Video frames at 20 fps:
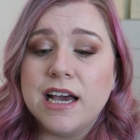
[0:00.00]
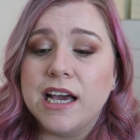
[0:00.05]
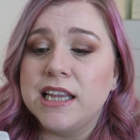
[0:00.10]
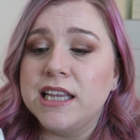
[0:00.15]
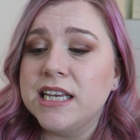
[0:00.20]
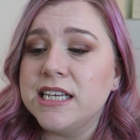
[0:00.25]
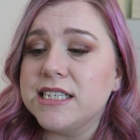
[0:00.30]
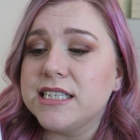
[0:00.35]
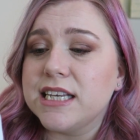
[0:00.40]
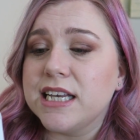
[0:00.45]

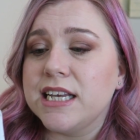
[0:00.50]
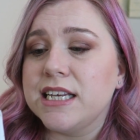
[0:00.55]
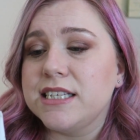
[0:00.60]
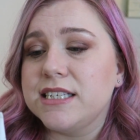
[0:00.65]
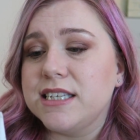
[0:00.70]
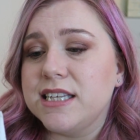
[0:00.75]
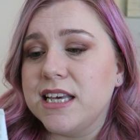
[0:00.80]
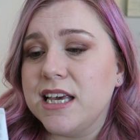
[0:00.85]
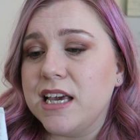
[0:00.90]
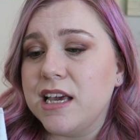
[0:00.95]
and this
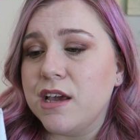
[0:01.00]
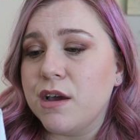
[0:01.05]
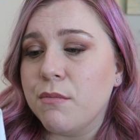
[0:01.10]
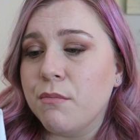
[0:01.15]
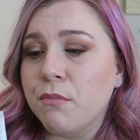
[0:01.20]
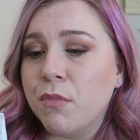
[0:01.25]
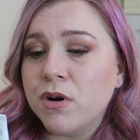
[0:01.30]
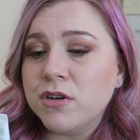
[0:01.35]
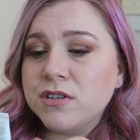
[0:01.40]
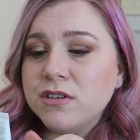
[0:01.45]
is the
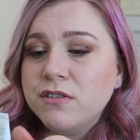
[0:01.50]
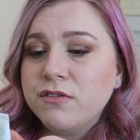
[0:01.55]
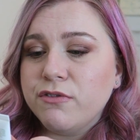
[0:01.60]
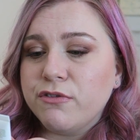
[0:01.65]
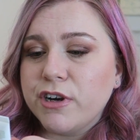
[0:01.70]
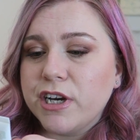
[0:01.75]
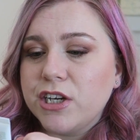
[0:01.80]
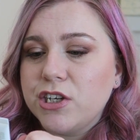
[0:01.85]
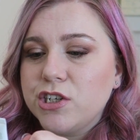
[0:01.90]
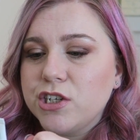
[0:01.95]
Modern
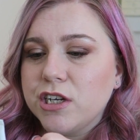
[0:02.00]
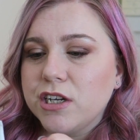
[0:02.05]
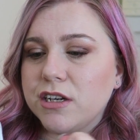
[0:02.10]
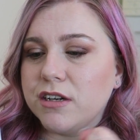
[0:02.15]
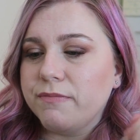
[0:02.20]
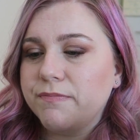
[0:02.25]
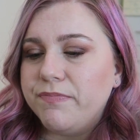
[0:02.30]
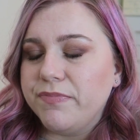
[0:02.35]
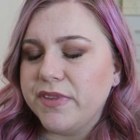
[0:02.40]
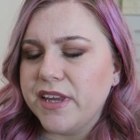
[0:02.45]

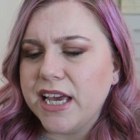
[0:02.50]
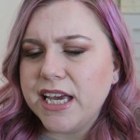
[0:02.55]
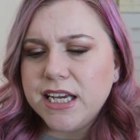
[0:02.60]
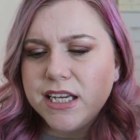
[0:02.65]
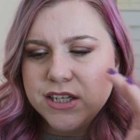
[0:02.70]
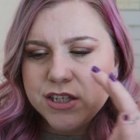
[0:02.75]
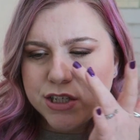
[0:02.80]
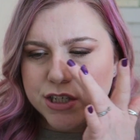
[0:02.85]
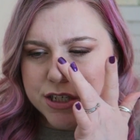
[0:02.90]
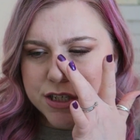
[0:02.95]
Friction
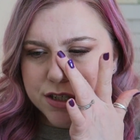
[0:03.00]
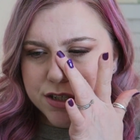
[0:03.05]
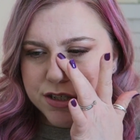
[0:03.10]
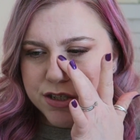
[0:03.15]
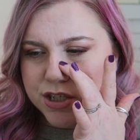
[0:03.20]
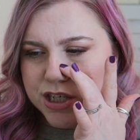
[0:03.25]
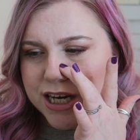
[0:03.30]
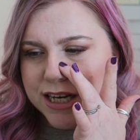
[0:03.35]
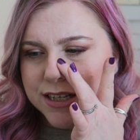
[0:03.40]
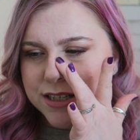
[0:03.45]

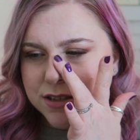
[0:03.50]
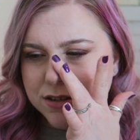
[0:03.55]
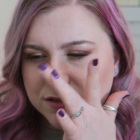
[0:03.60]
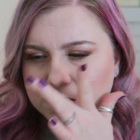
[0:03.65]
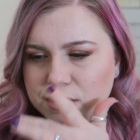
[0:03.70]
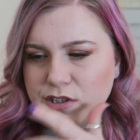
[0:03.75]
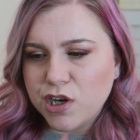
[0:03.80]
Nature's Gentle